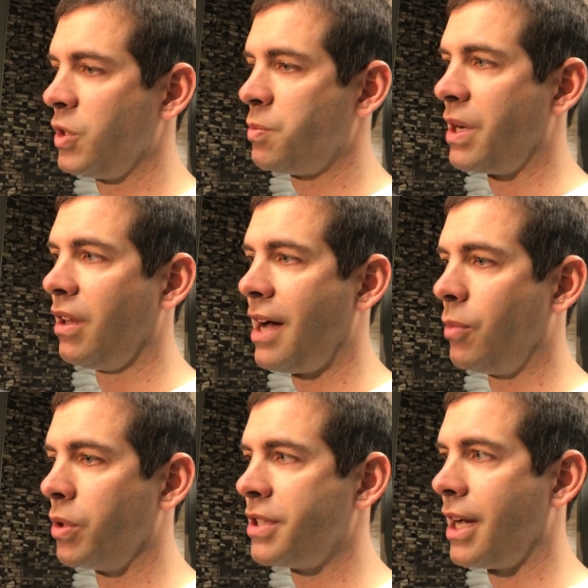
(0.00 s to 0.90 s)
spend a
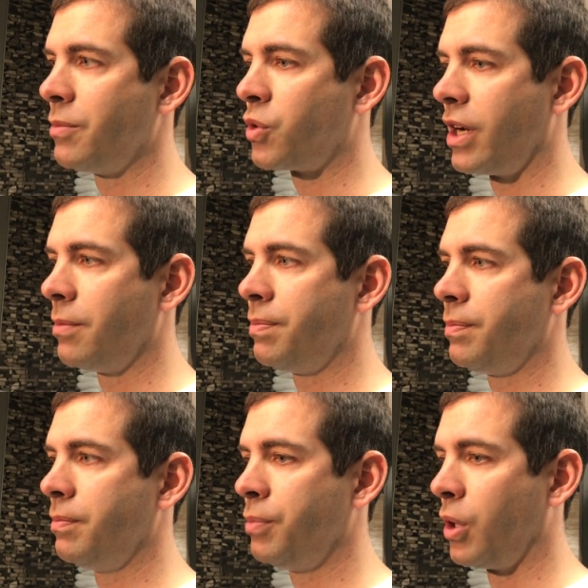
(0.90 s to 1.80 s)
lot more time trying to
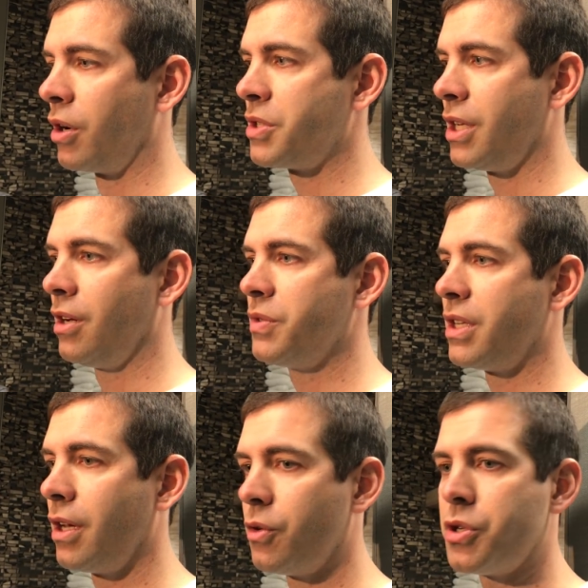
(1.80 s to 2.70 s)
put ourselves
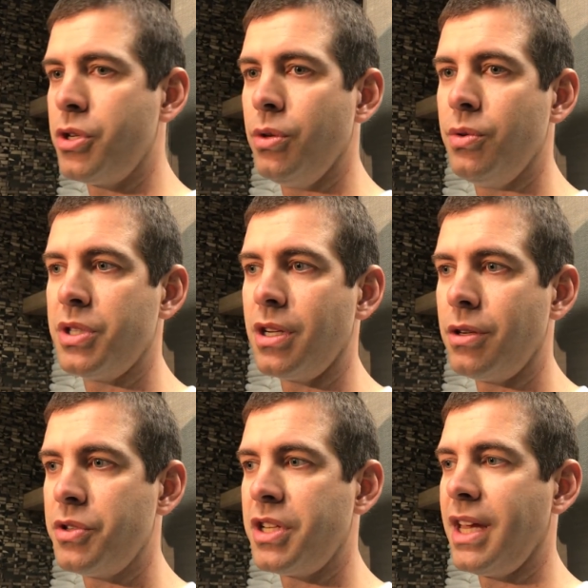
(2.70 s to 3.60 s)
in other shoes and
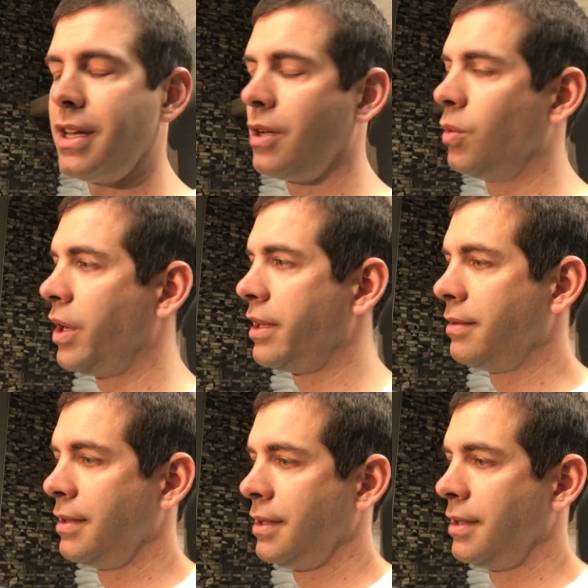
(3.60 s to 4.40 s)
understanding what,